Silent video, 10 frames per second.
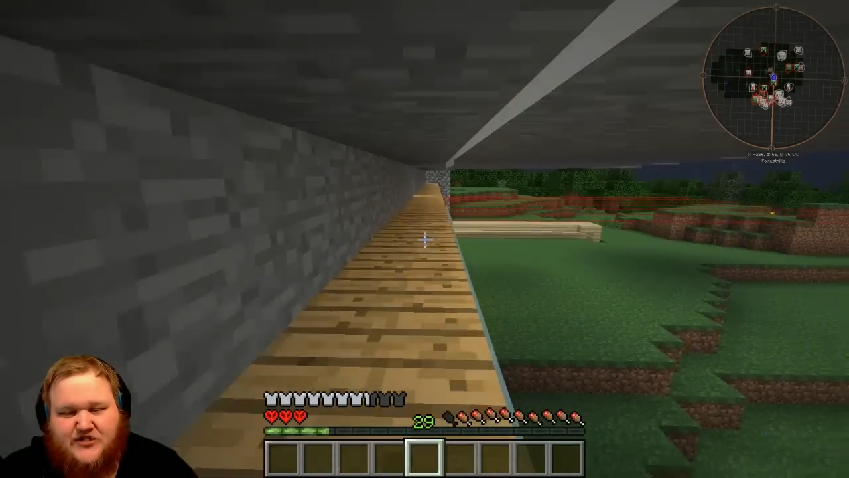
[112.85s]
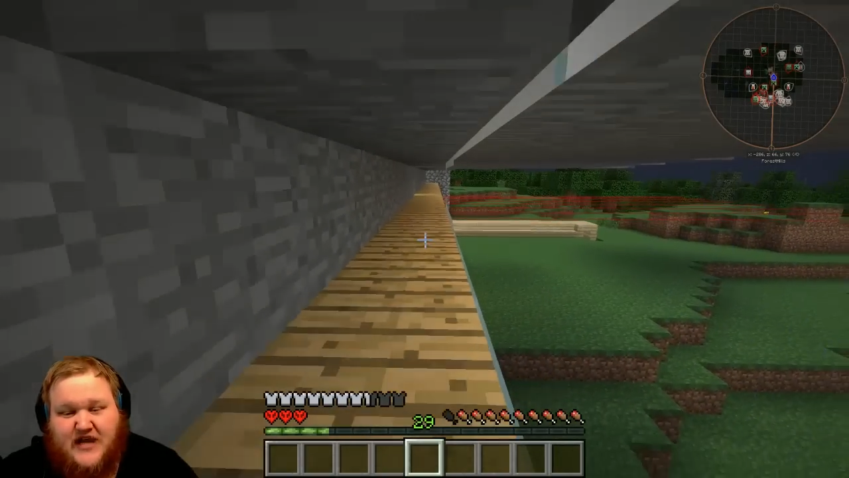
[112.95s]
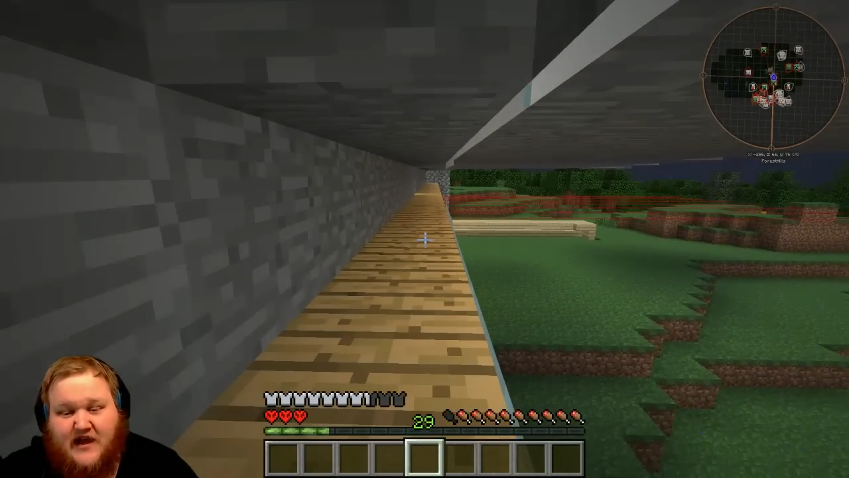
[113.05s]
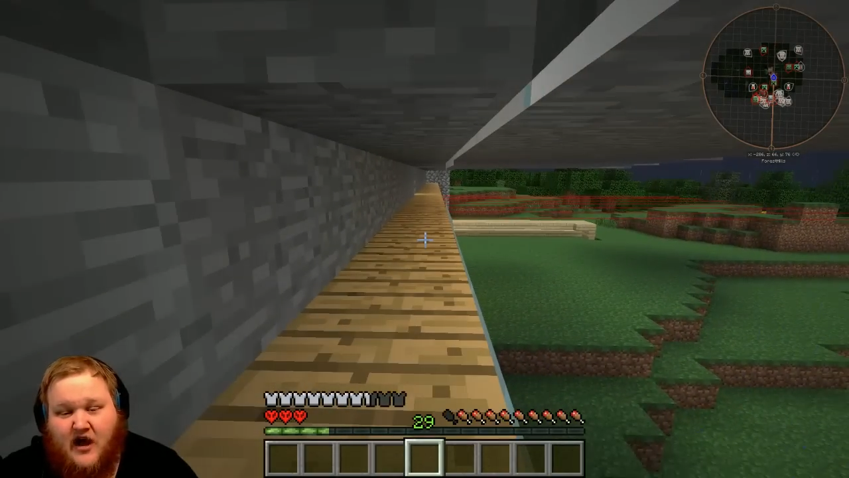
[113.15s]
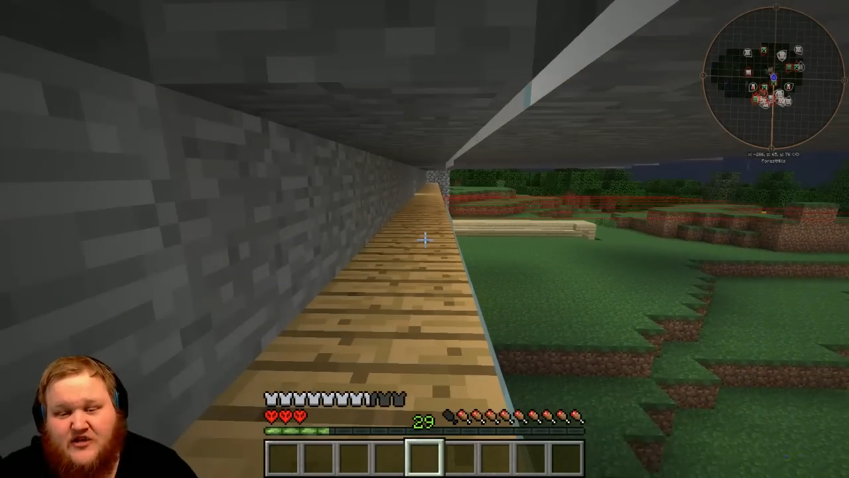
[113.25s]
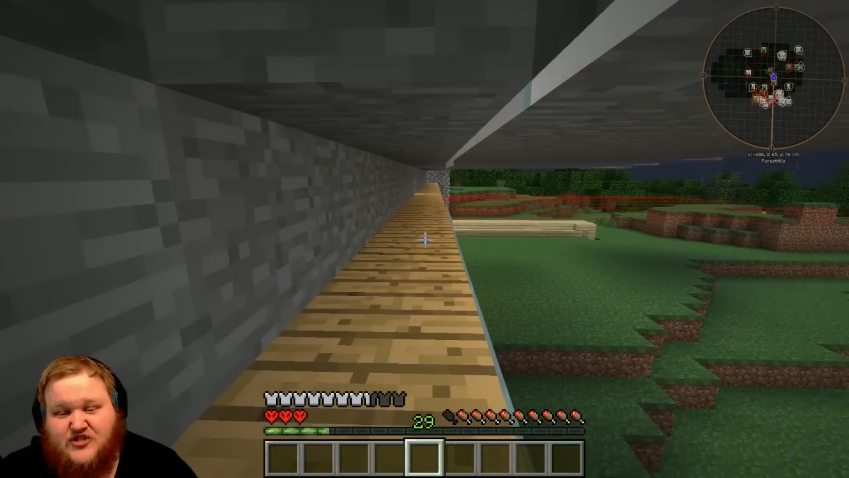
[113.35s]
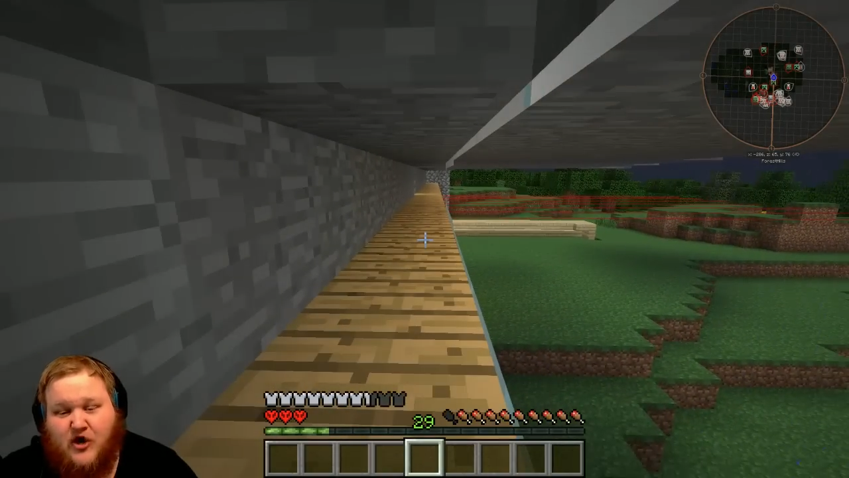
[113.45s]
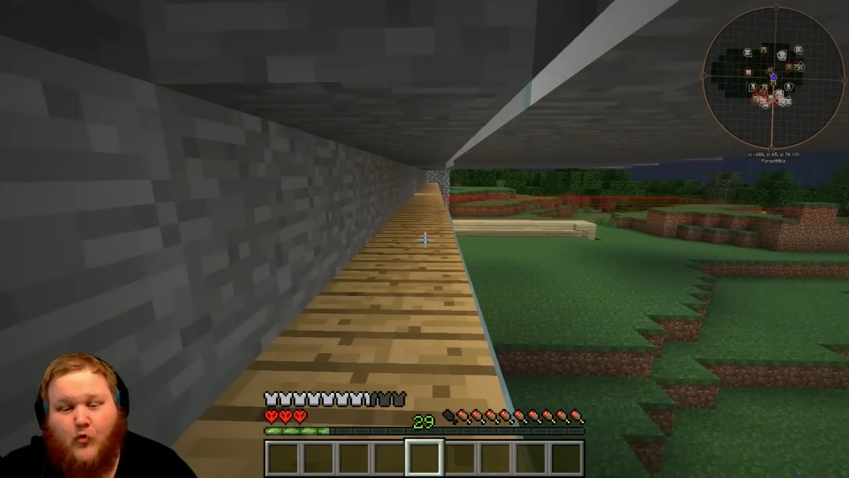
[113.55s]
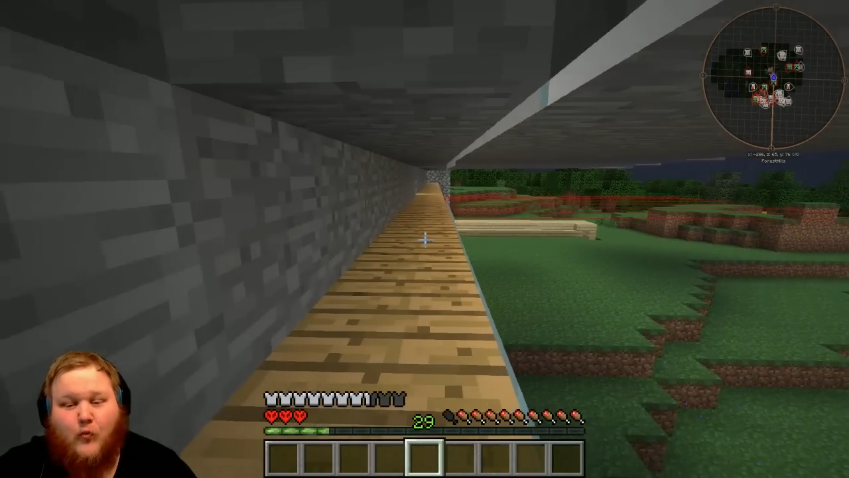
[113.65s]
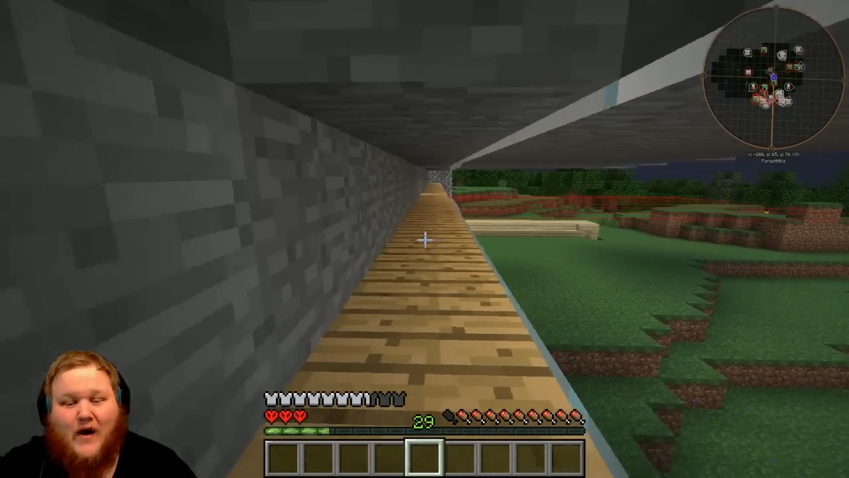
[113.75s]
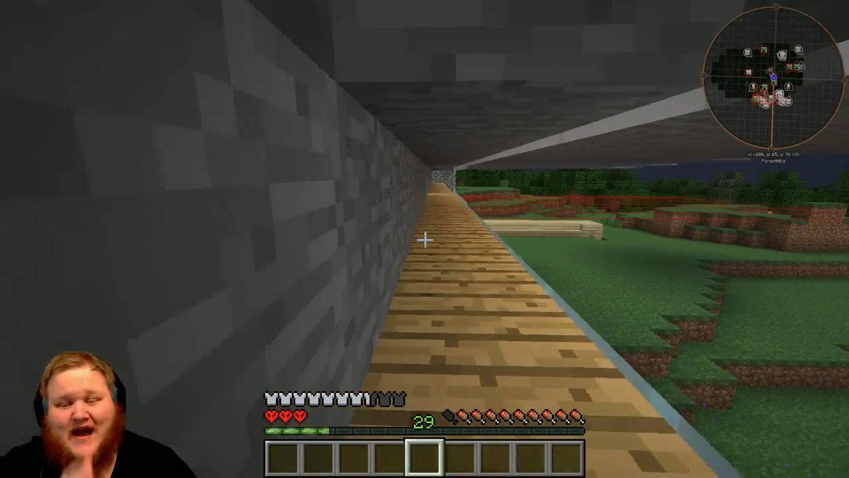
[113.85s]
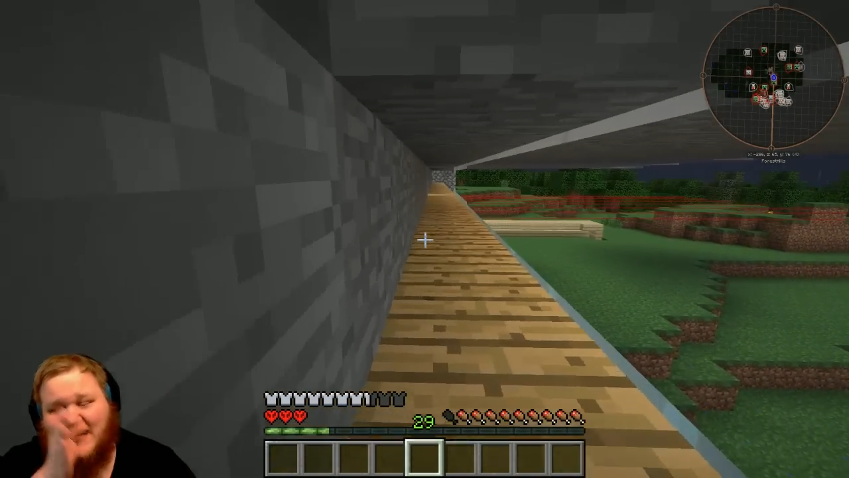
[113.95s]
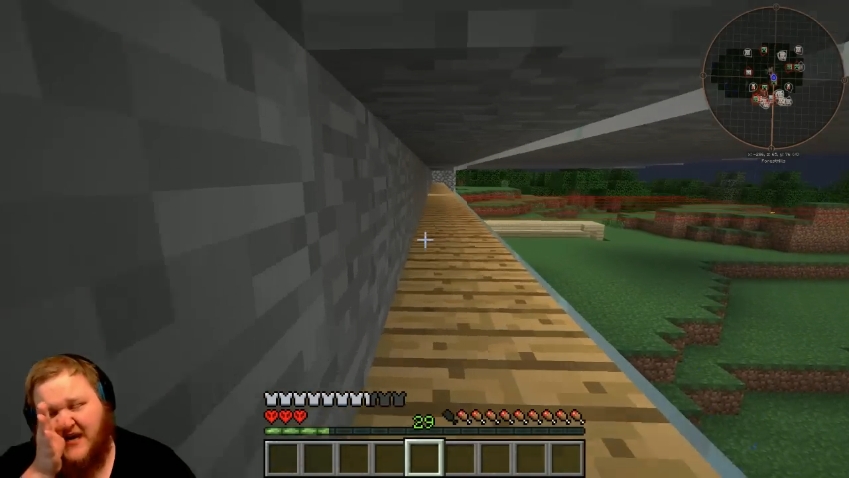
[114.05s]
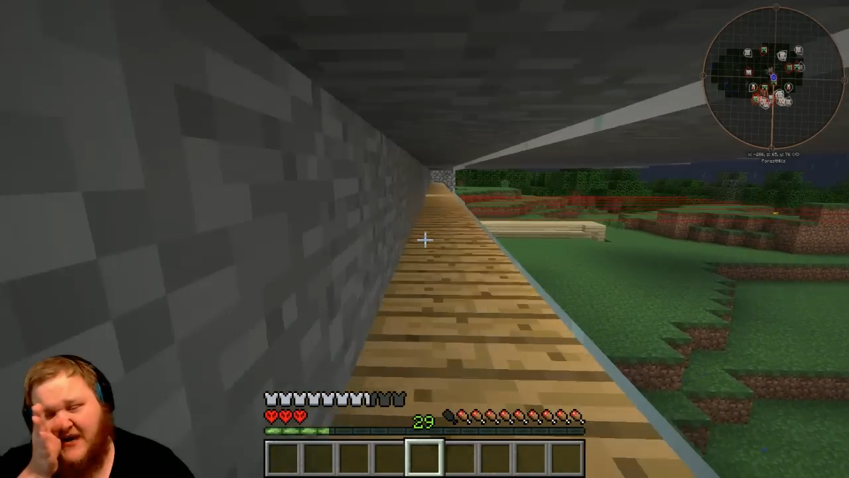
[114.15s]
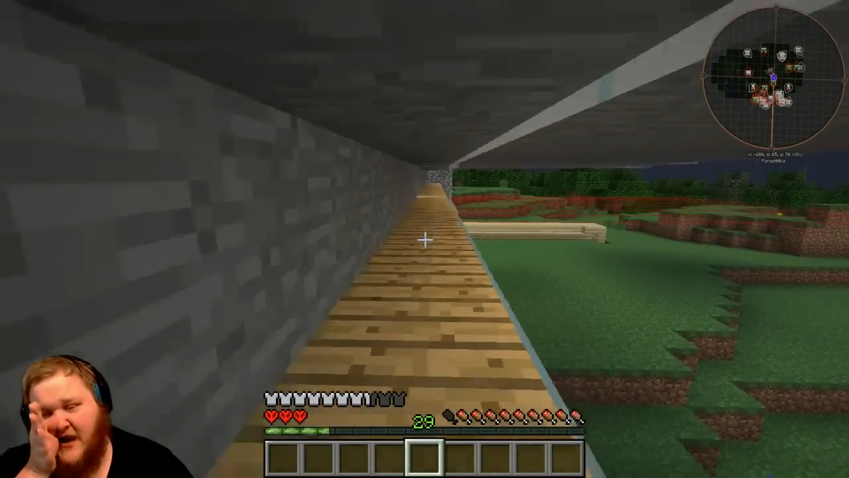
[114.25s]
I also
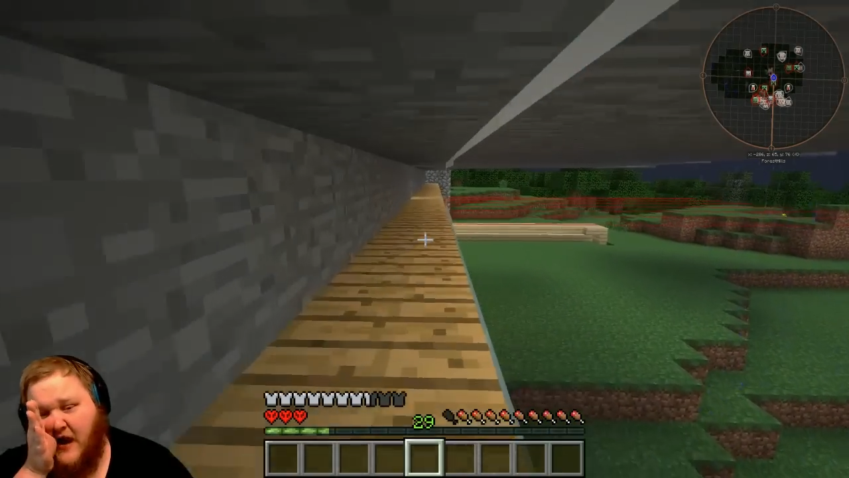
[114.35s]
widened